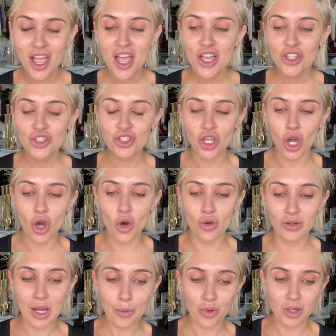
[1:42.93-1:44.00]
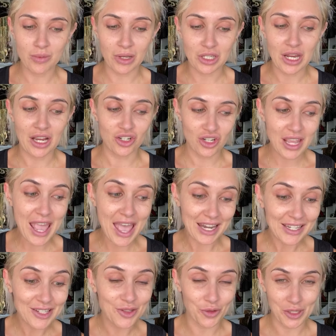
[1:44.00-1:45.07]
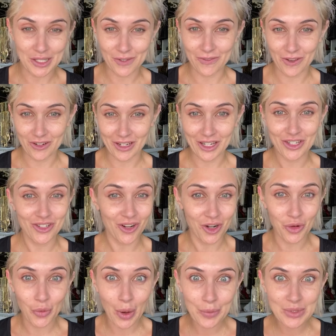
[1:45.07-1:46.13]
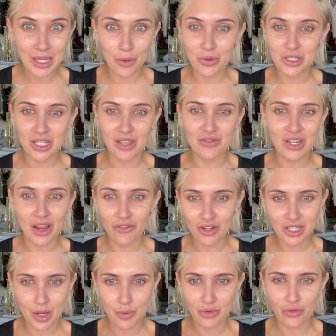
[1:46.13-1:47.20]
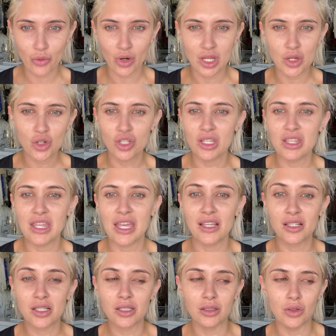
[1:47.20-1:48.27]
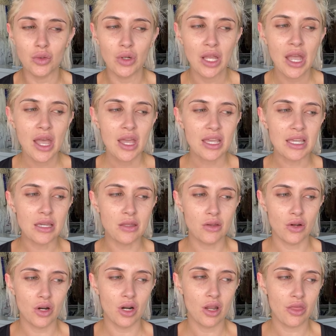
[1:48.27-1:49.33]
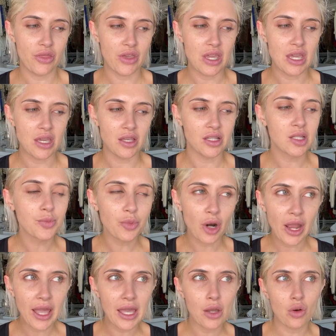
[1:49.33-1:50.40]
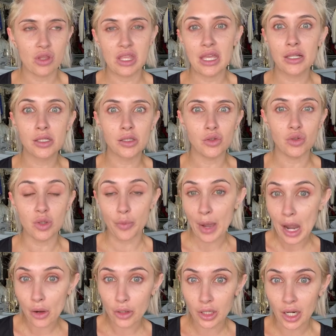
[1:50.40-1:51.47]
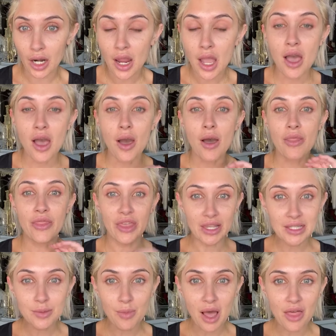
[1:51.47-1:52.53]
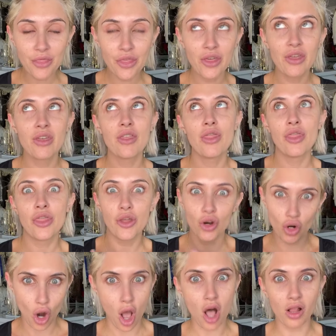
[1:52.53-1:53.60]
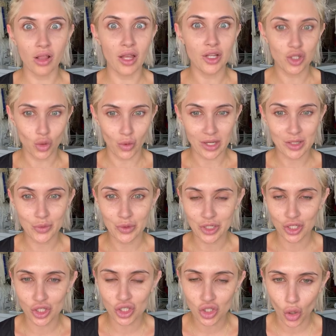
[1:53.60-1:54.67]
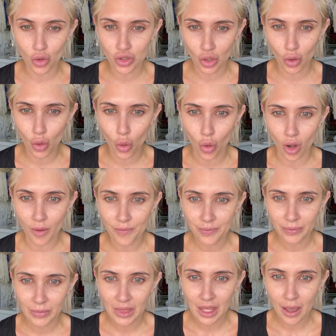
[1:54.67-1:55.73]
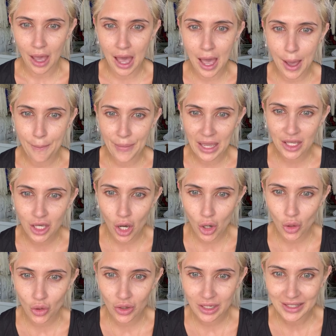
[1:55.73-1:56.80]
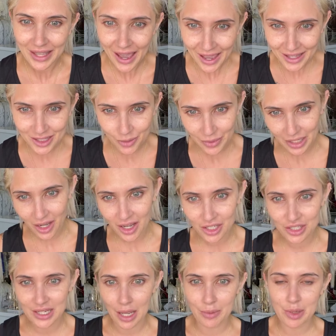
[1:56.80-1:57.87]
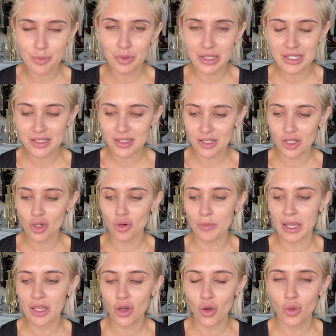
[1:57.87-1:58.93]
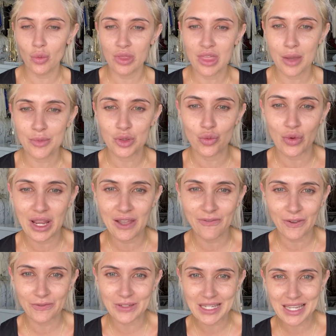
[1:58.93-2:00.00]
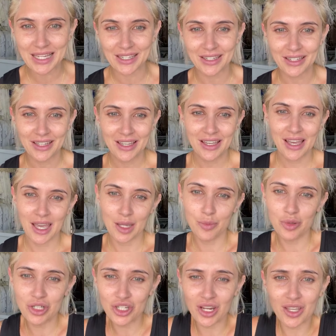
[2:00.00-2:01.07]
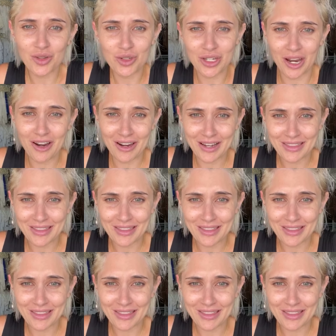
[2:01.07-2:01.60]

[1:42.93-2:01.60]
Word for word: So, not pretty much, actually, any choice of foundation on our website, which they've never done before. Usually they exclude either the spray or they exclude the powder. This month, they're all a choice, which is so, so cool. Um, my code, yes, oh my gosh, Debbie, please do. My code with them is Raya15. I appreciate you sharing.